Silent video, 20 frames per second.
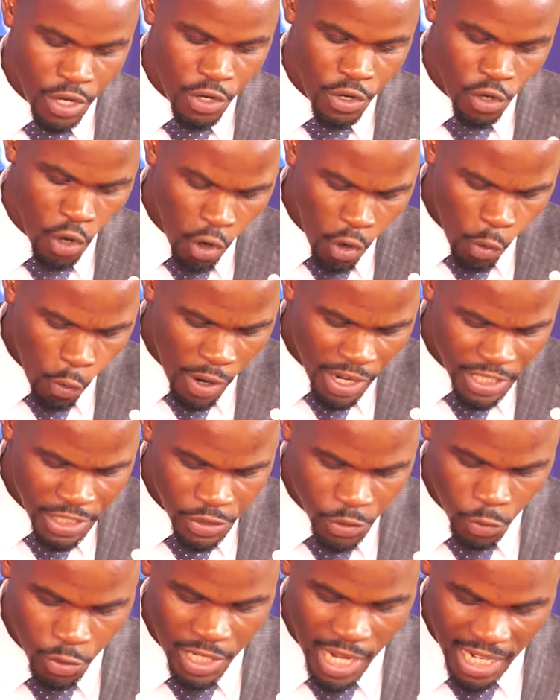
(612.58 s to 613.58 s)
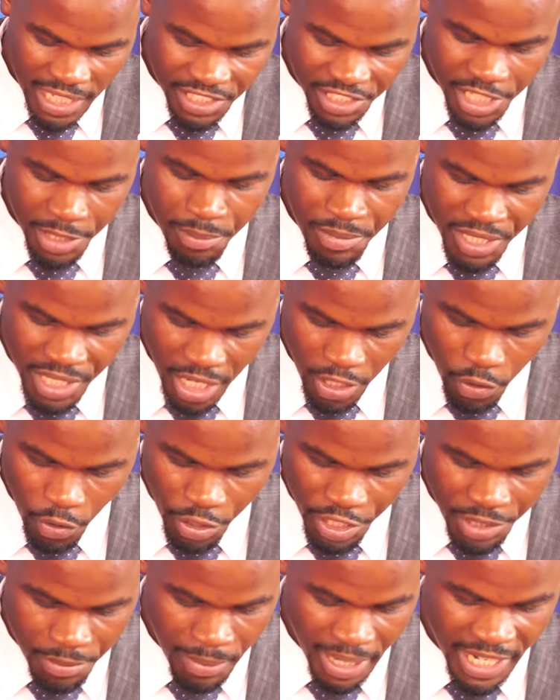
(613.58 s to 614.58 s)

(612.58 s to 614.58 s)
No one who does a miracle in